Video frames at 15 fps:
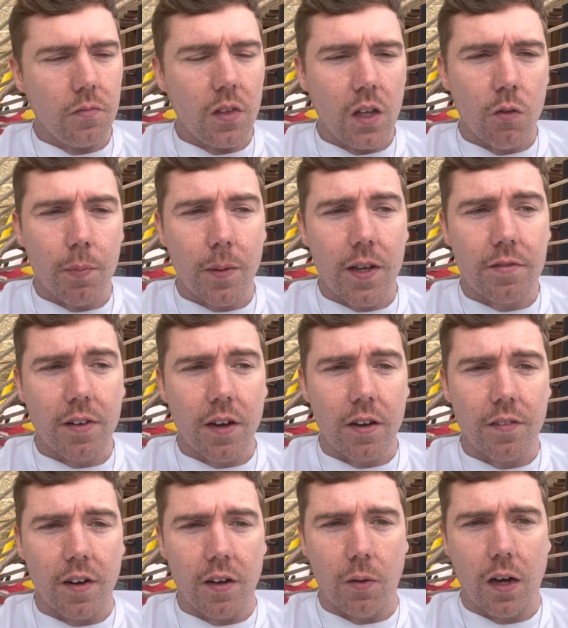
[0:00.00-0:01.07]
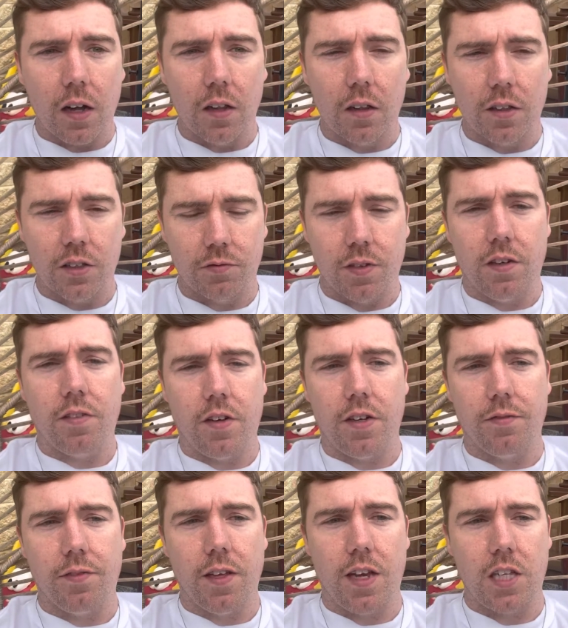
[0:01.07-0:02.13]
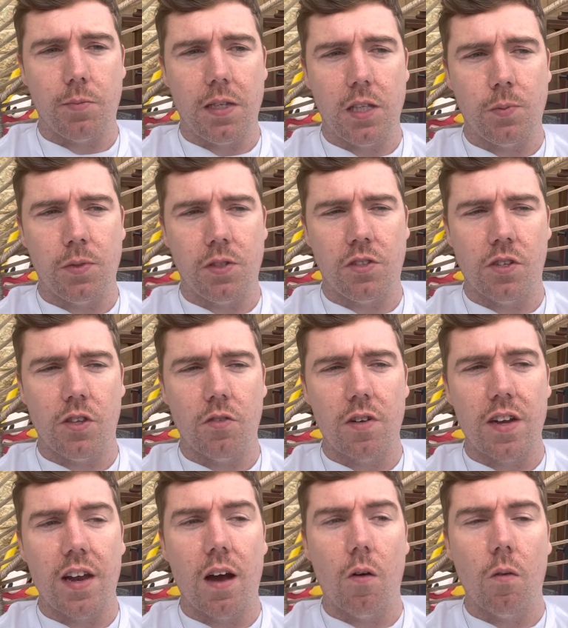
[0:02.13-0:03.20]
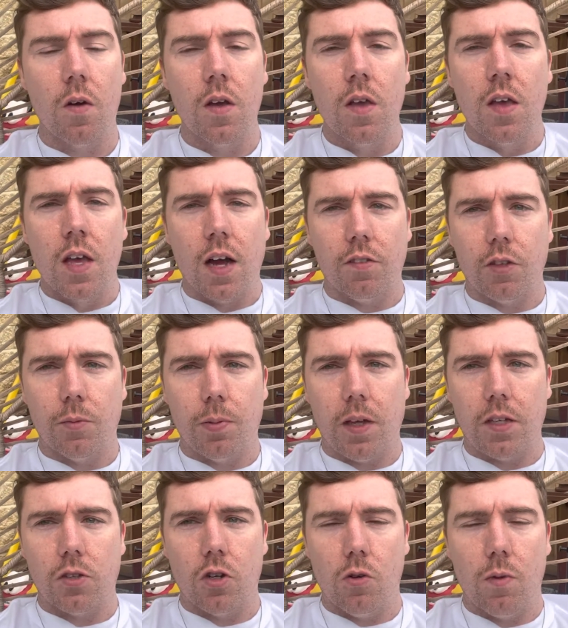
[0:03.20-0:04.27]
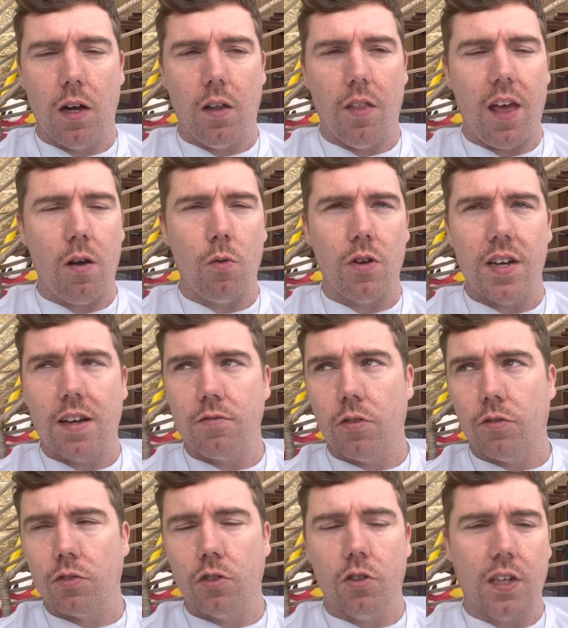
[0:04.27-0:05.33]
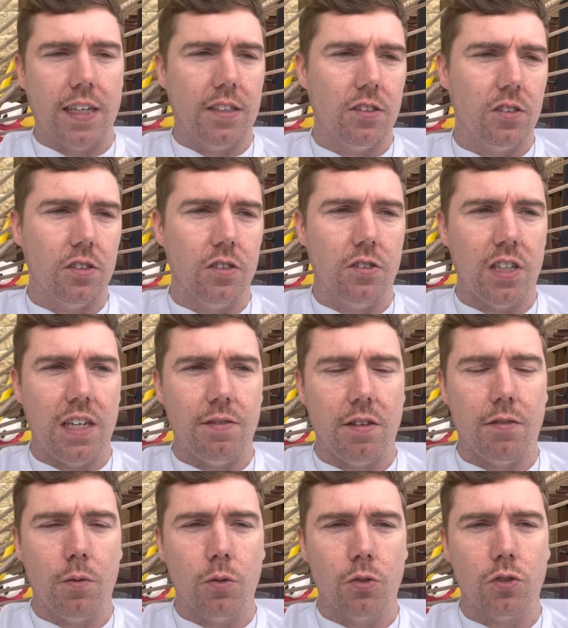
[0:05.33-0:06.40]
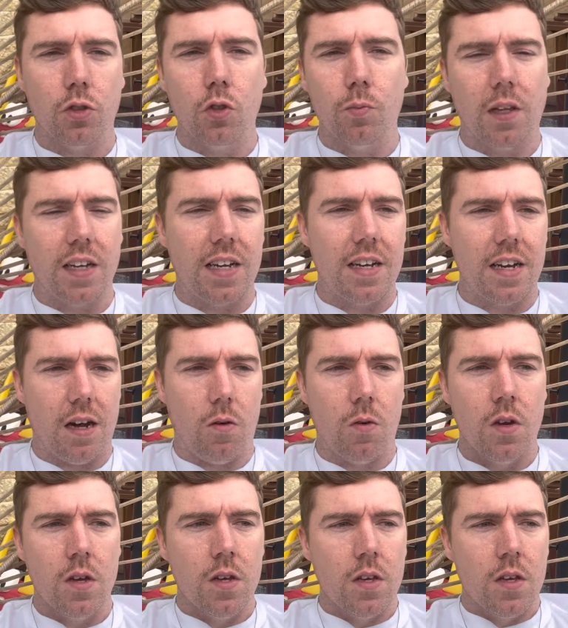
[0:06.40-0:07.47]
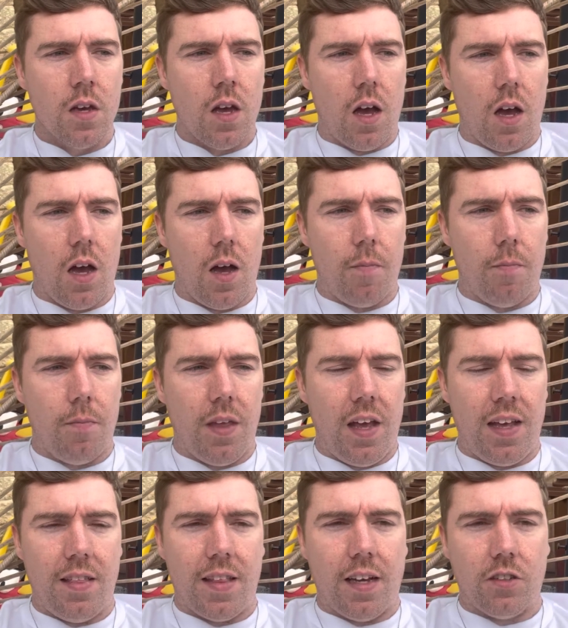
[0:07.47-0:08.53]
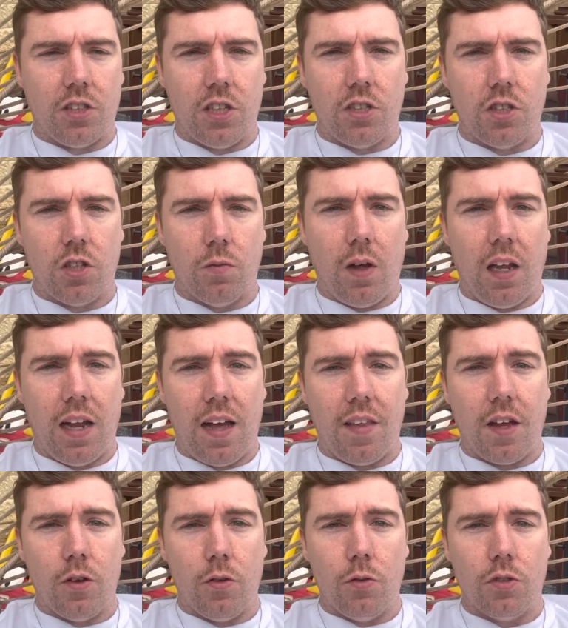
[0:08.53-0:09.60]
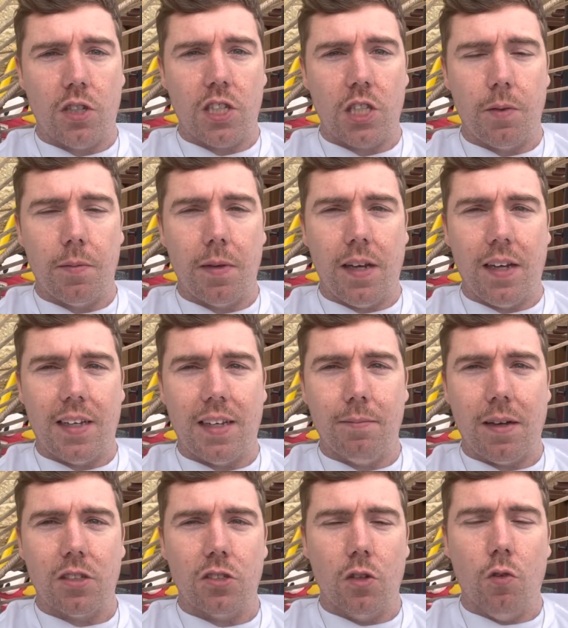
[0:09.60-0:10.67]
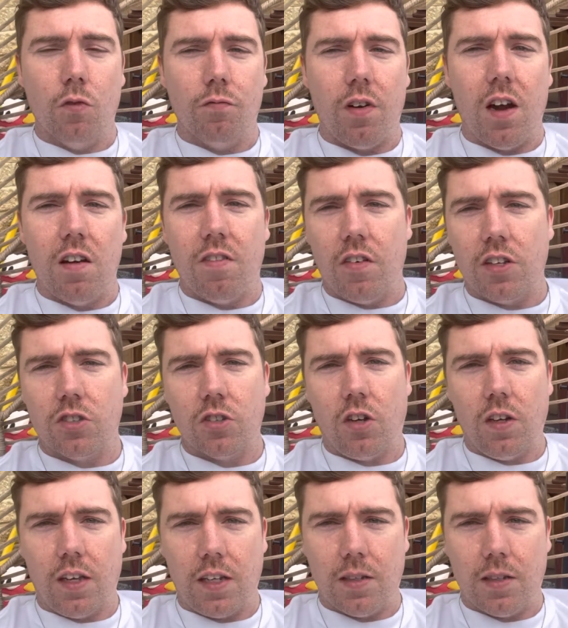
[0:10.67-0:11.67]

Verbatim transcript: we played very very well it's very very deflating to be in this position that we are in now after playing so well they would never have scored against us even if they were still playing now um, in that system i like that new system it, it, makes us look very very solid